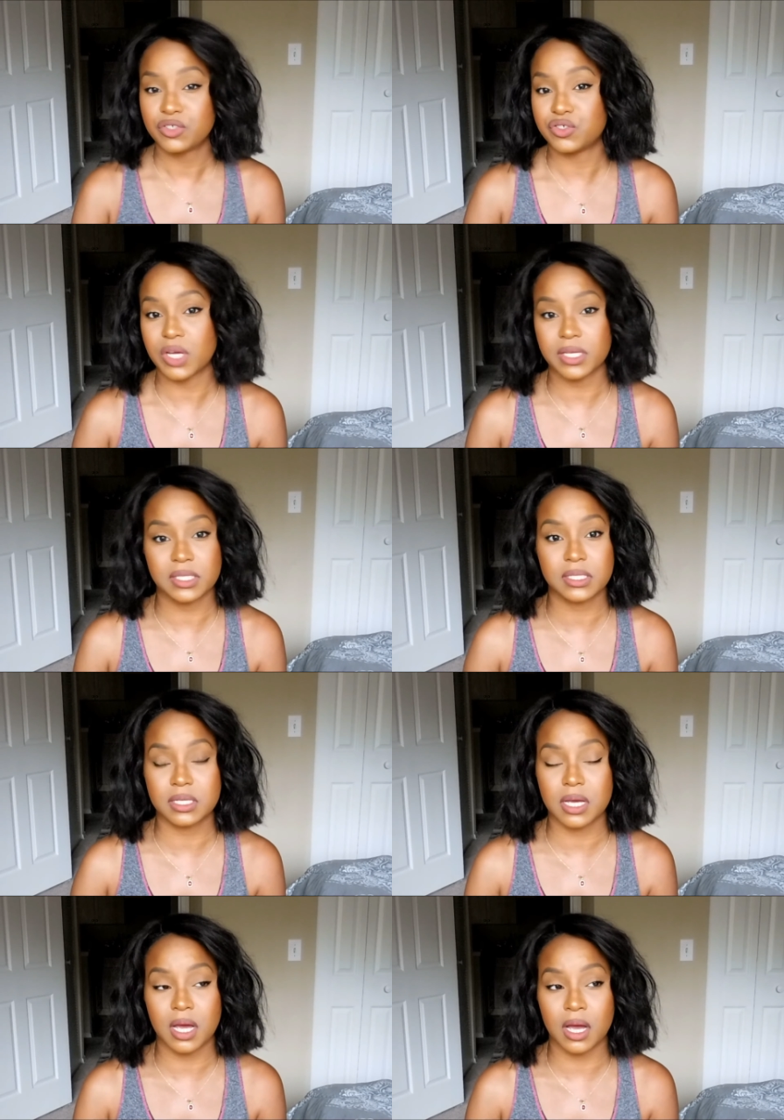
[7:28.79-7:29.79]

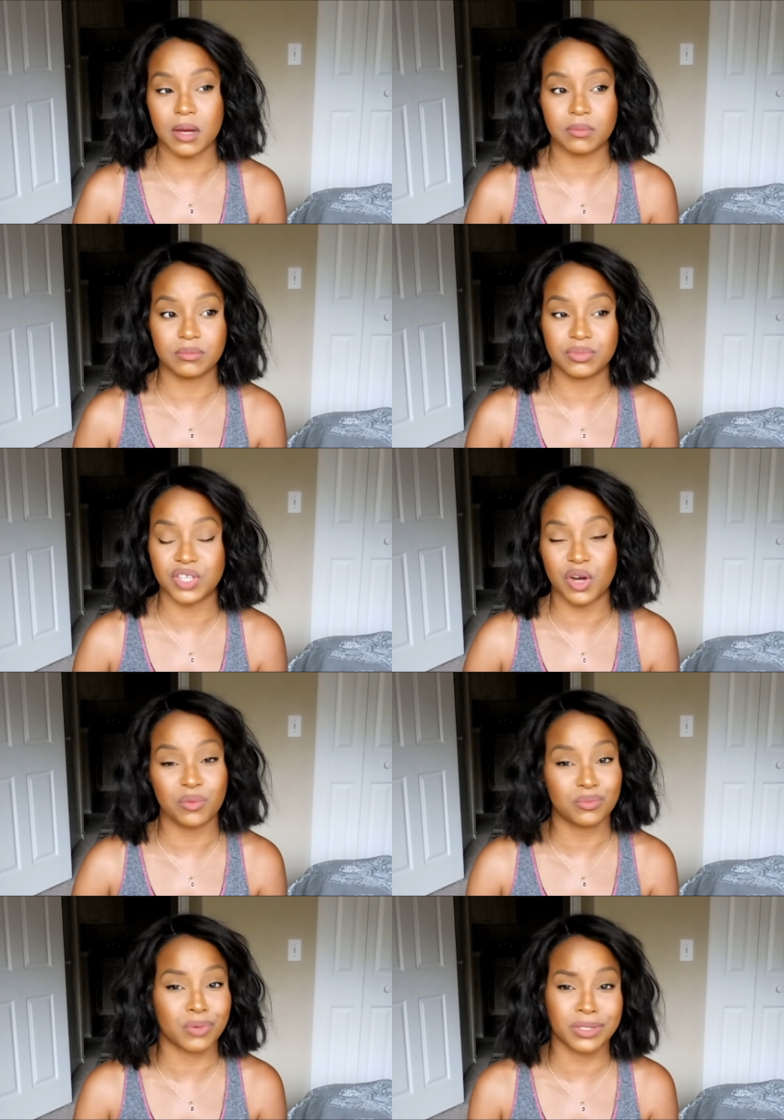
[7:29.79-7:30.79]
just don't
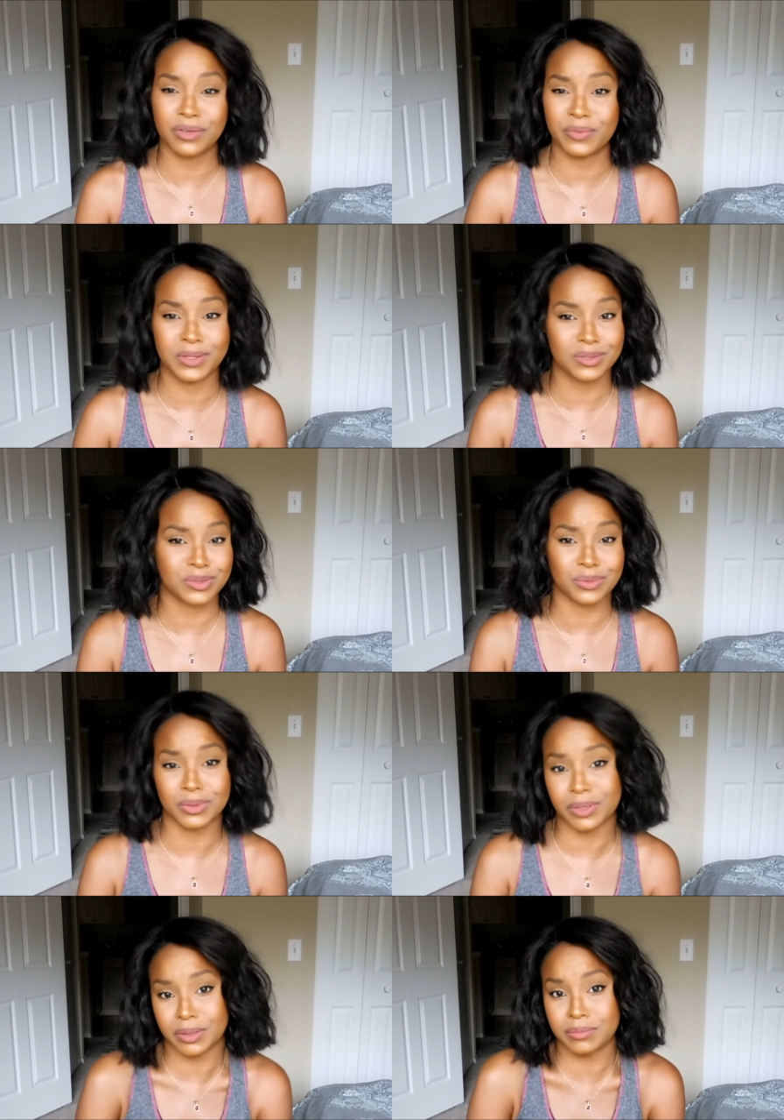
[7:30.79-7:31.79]
run your fingers through
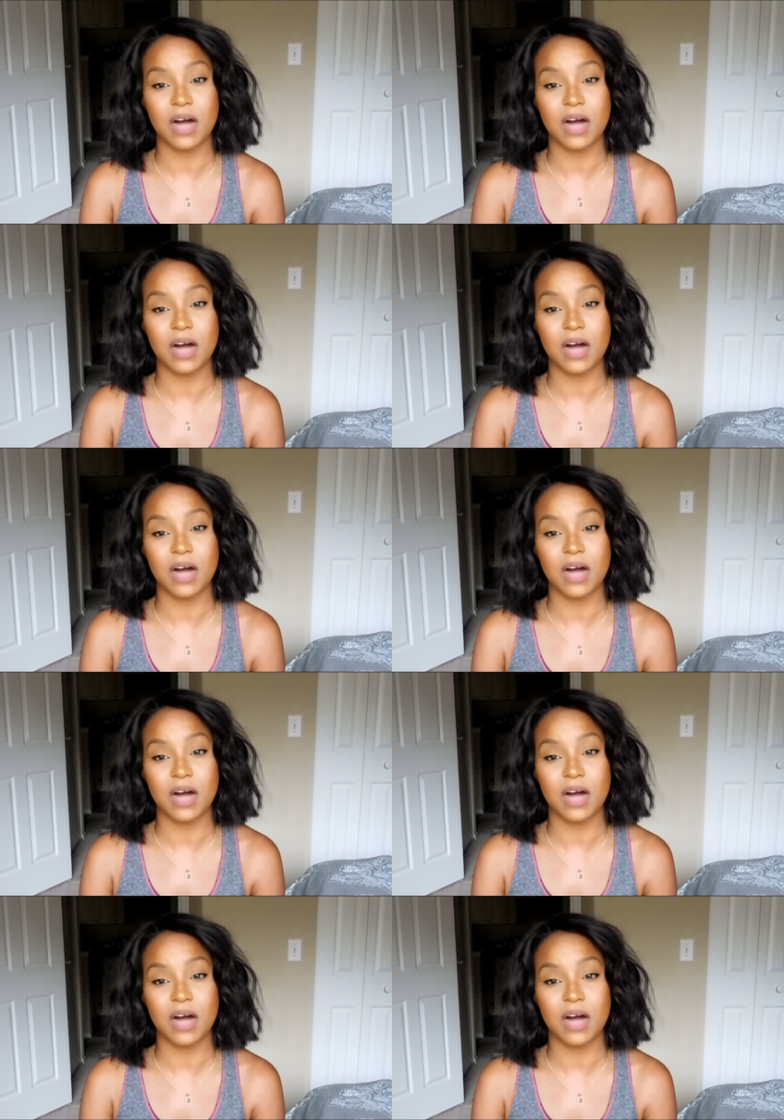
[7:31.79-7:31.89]
it.